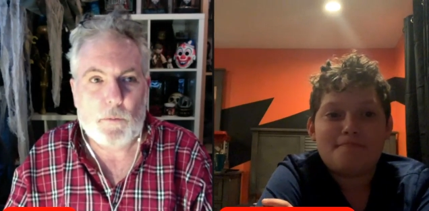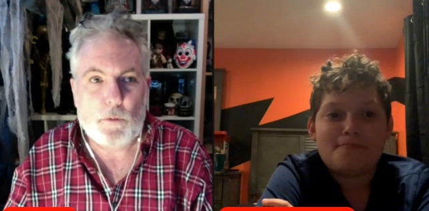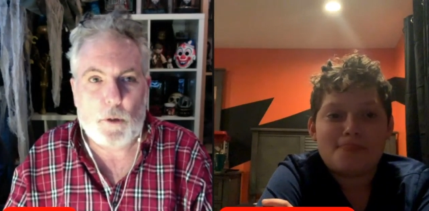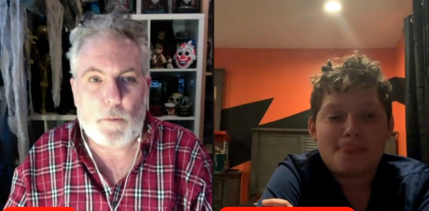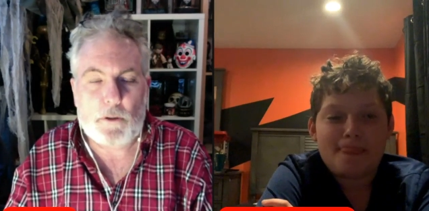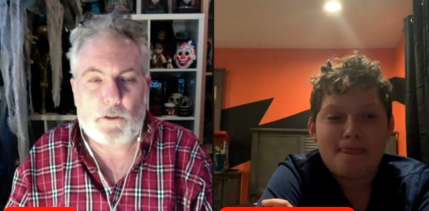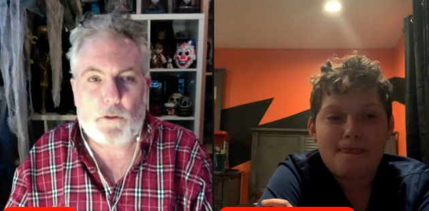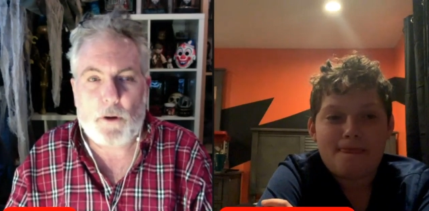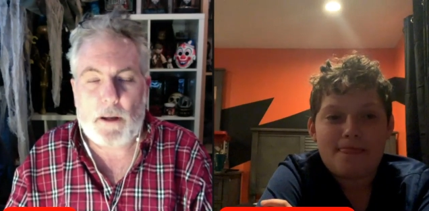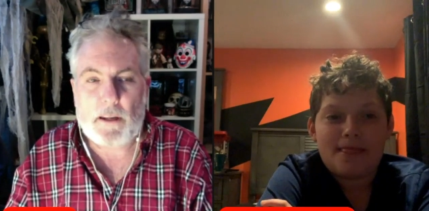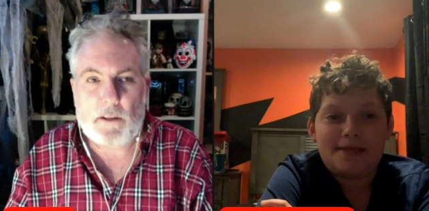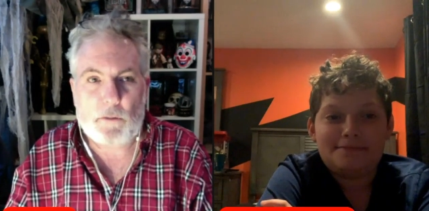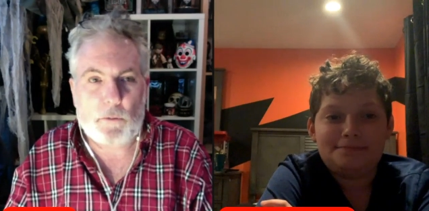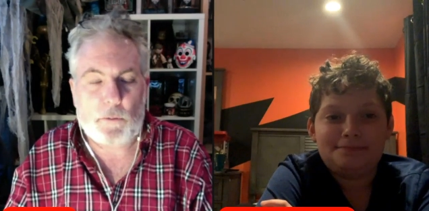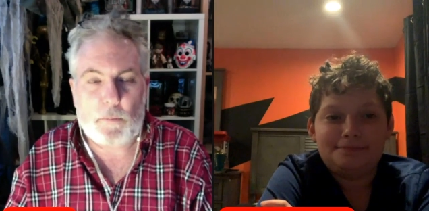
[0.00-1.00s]

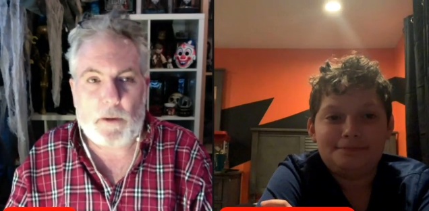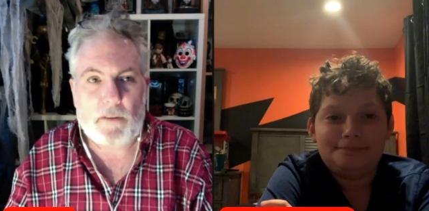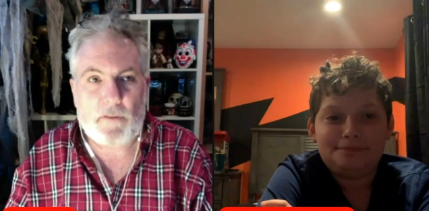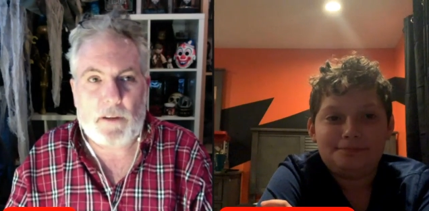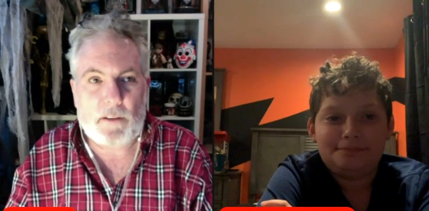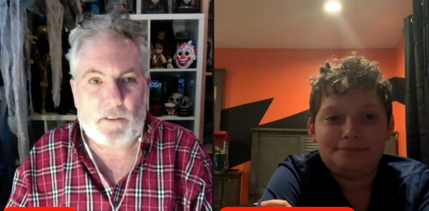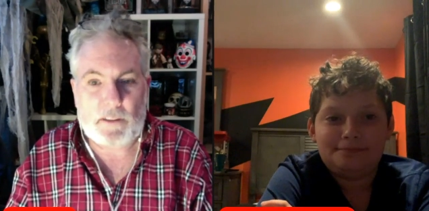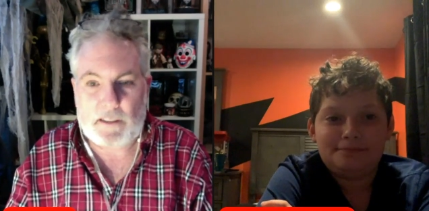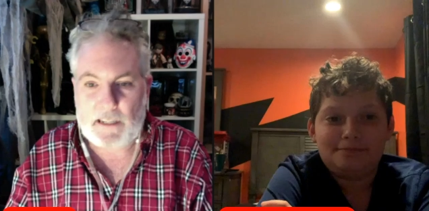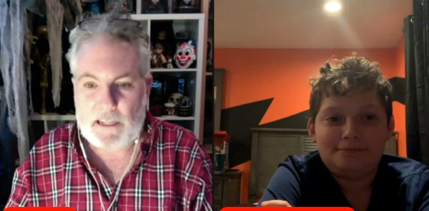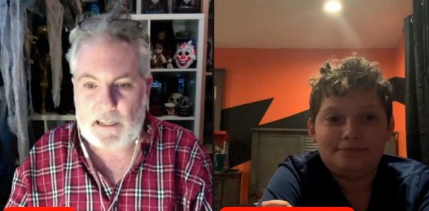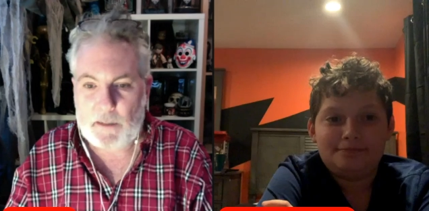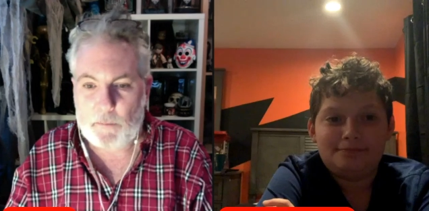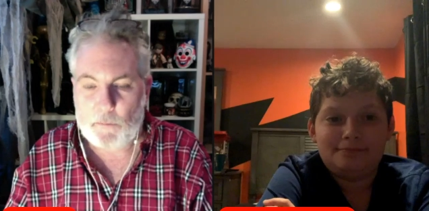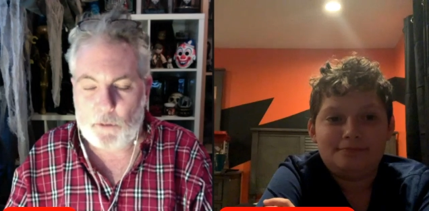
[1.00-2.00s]
Speaker 1: Robotronics was my favorite
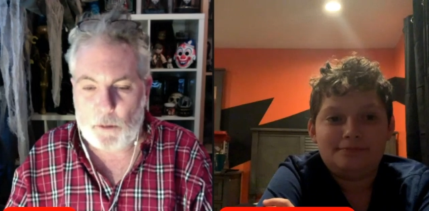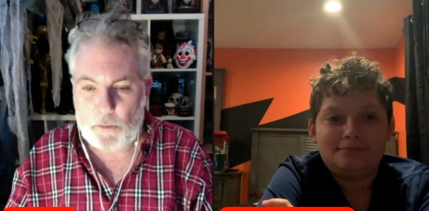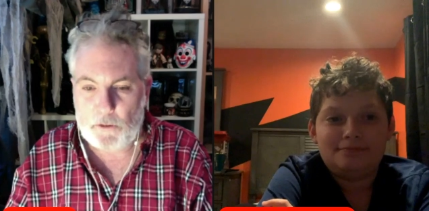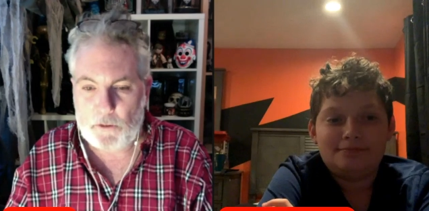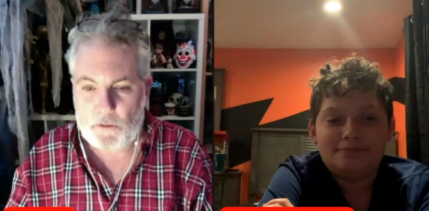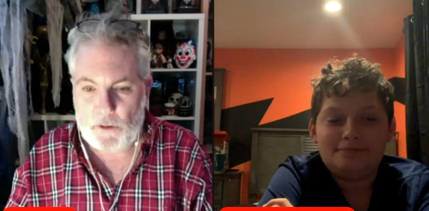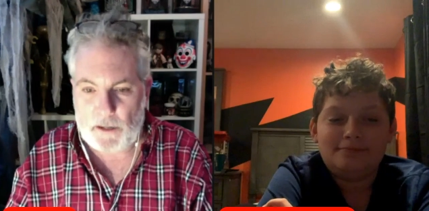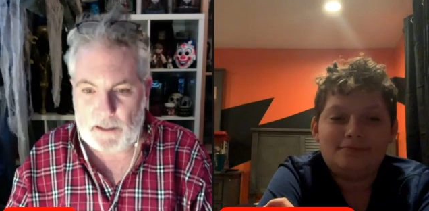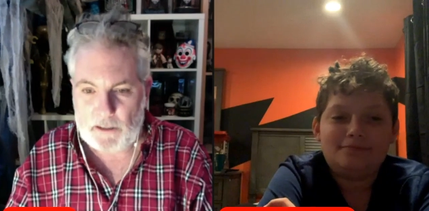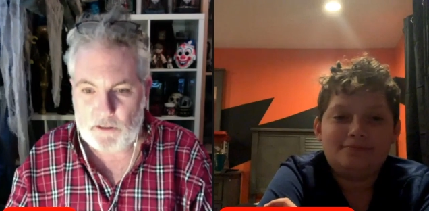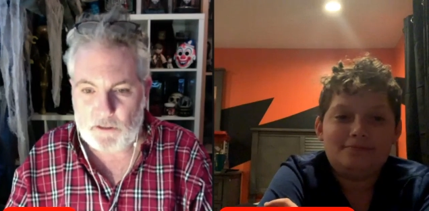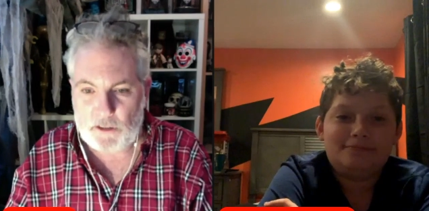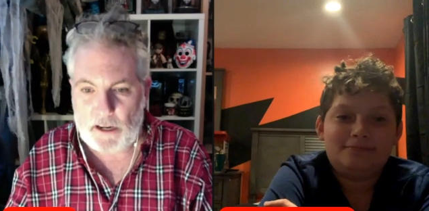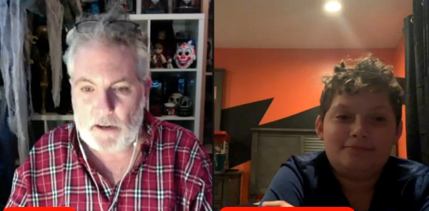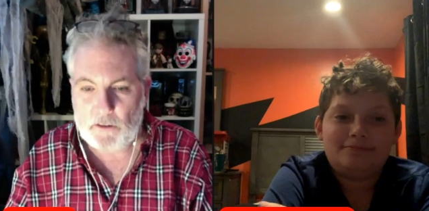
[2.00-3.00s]
game. Robotronics,
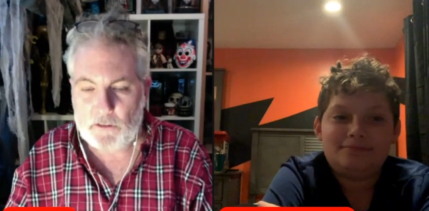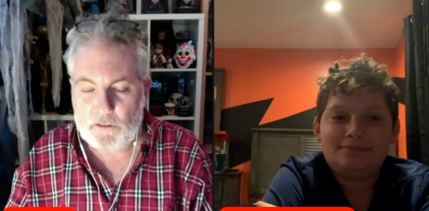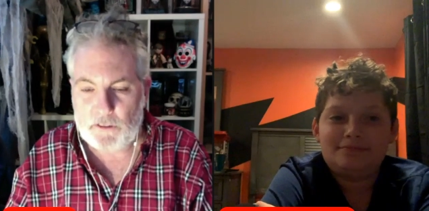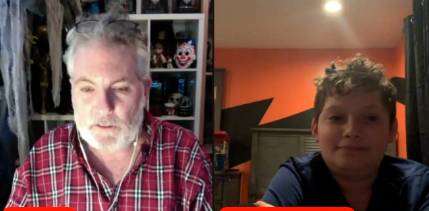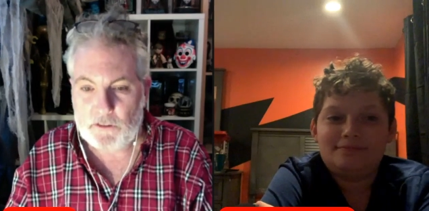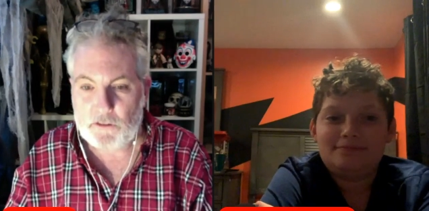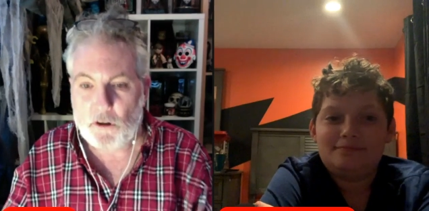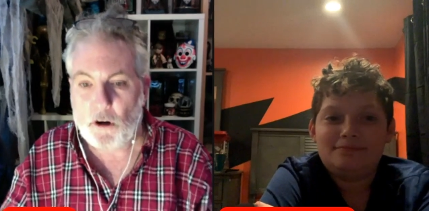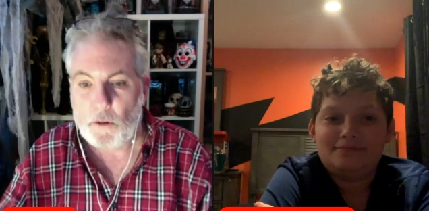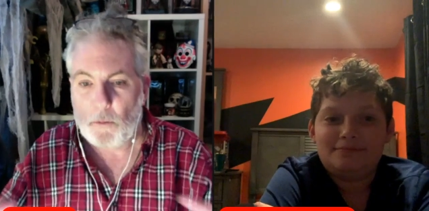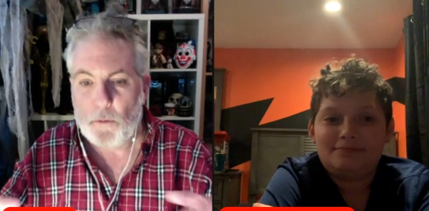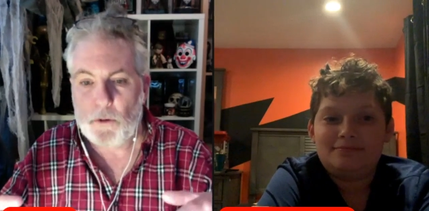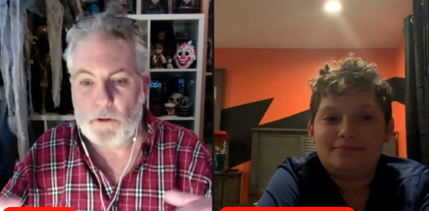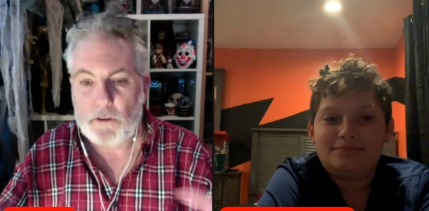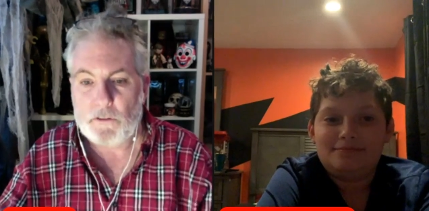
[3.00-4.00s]
Joust, and Star
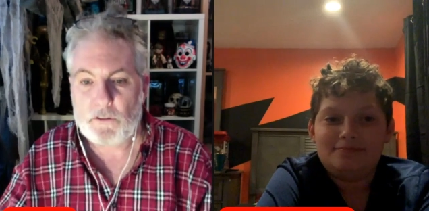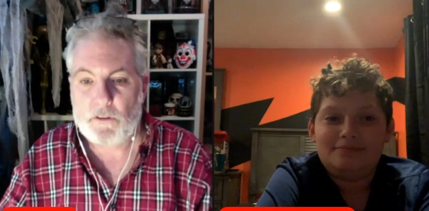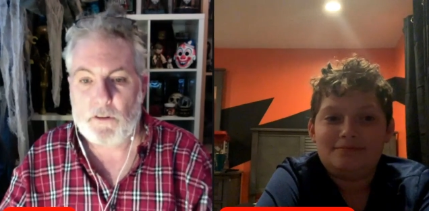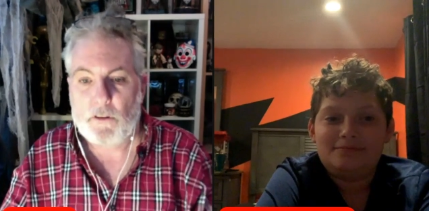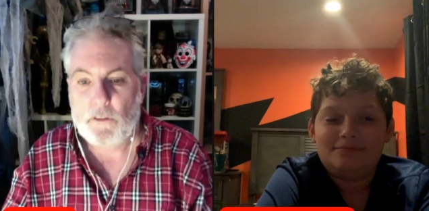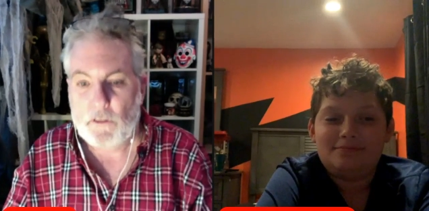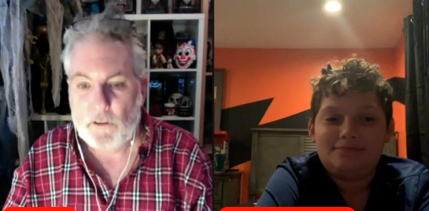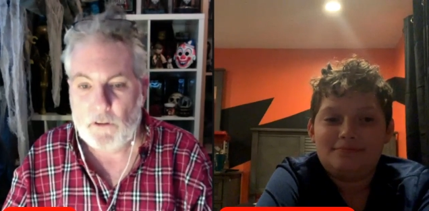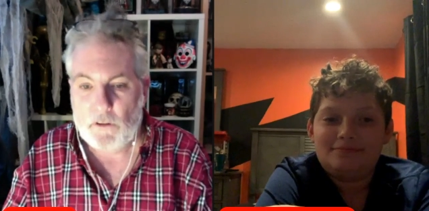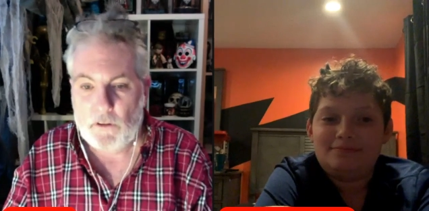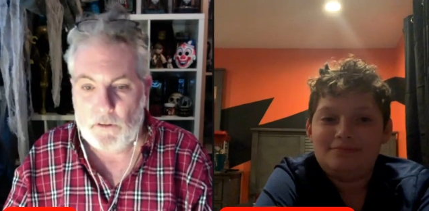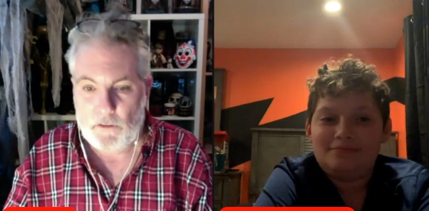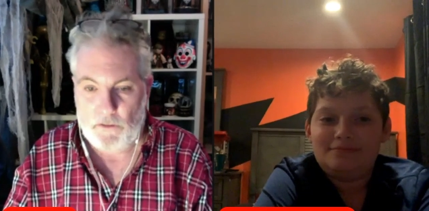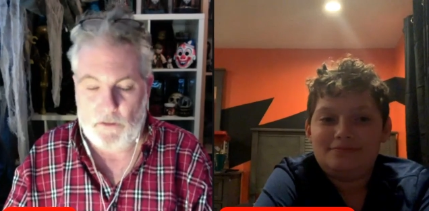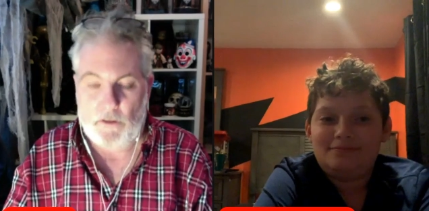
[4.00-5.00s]
Wars.
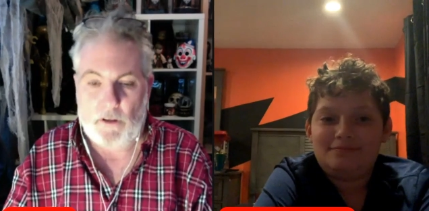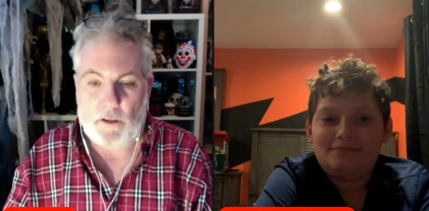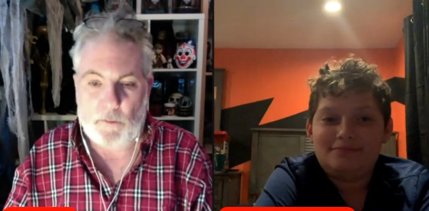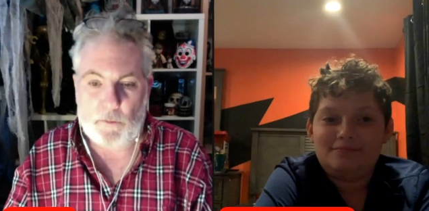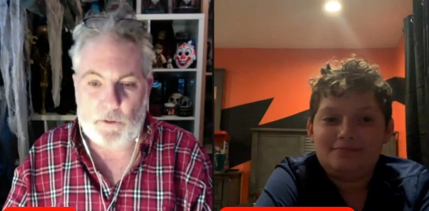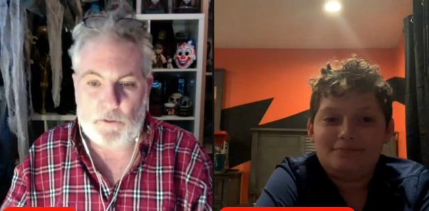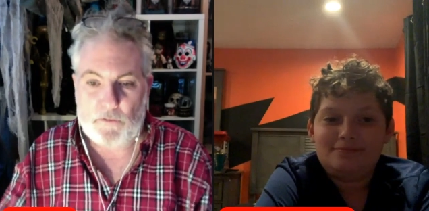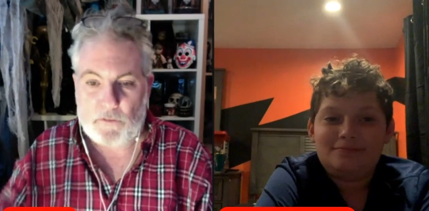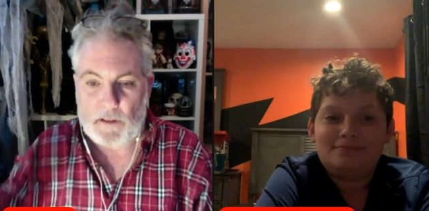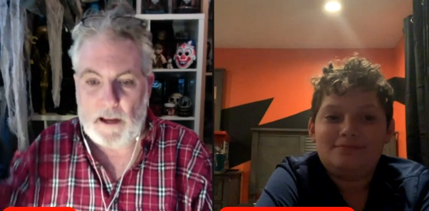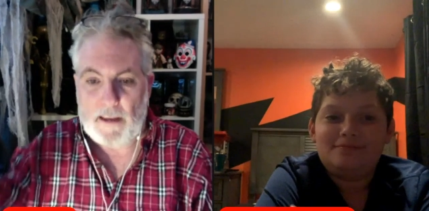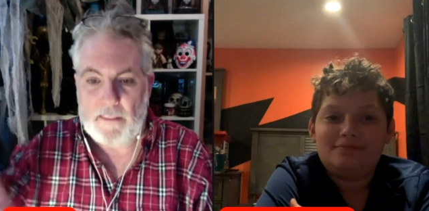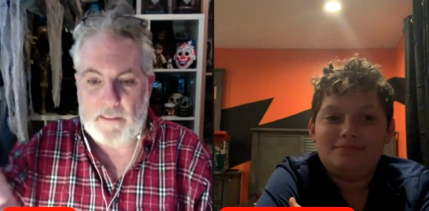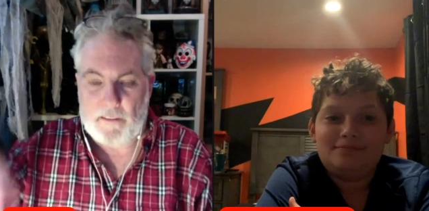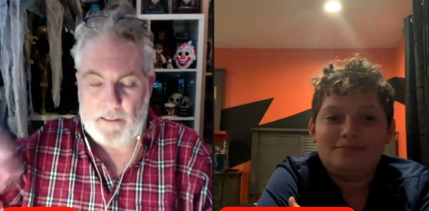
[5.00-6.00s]
Like when you
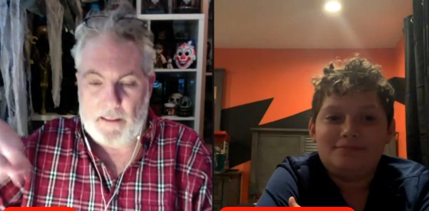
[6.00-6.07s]
fly the